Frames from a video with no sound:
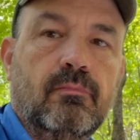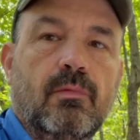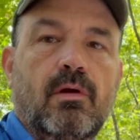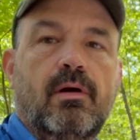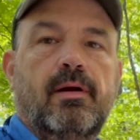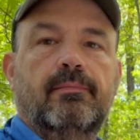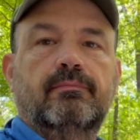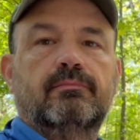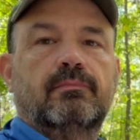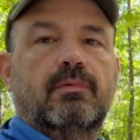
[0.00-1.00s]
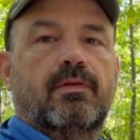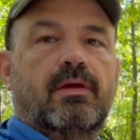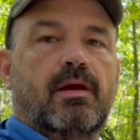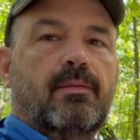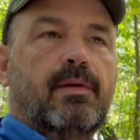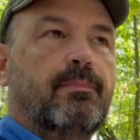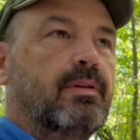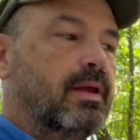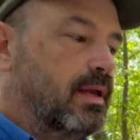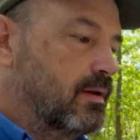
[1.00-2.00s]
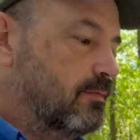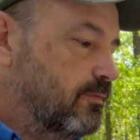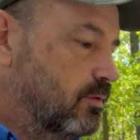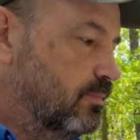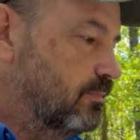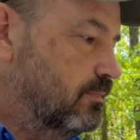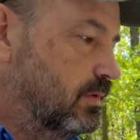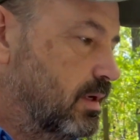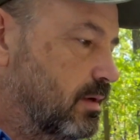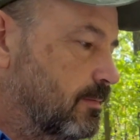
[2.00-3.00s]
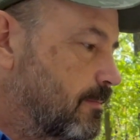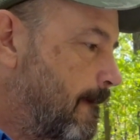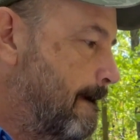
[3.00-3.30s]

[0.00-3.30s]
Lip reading: All right, I think I got my plan, food done.